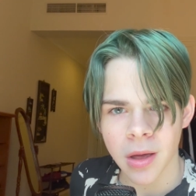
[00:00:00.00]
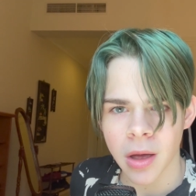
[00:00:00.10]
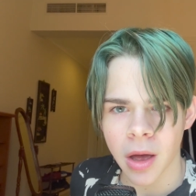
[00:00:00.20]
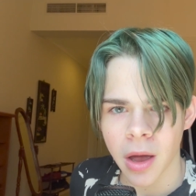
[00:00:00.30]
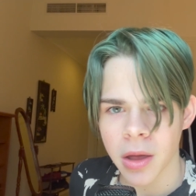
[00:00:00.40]

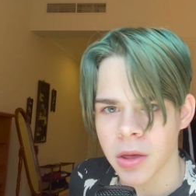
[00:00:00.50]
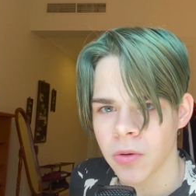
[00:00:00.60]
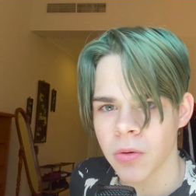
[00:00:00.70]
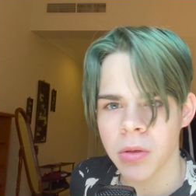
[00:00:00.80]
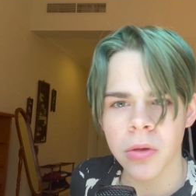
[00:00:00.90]
uh, you,
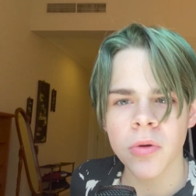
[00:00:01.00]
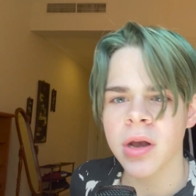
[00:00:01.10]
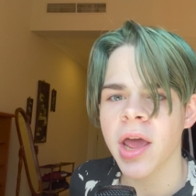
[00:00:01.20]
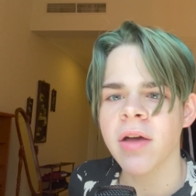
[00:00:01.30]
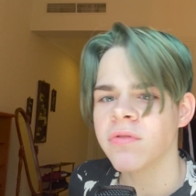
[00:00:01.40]
you can
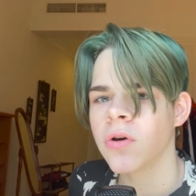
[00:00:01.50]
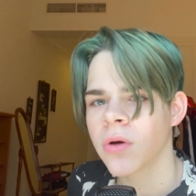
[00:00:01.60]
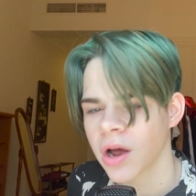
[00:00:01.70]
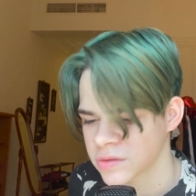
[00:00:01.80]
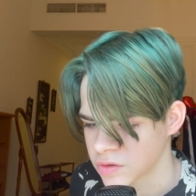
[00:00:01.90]
have no
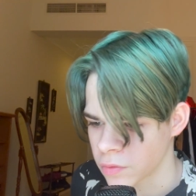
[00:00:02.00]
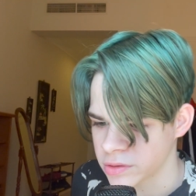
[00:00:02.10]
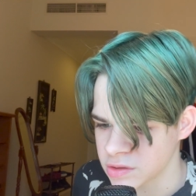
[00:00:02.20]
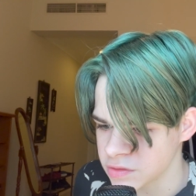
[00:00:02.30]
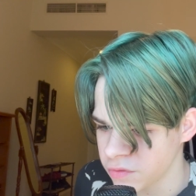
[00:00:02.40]

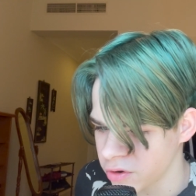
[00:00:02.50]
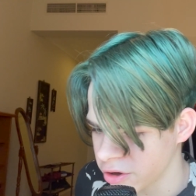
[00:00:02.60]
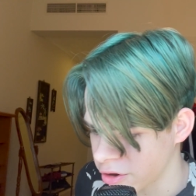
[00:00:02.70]
consequences for your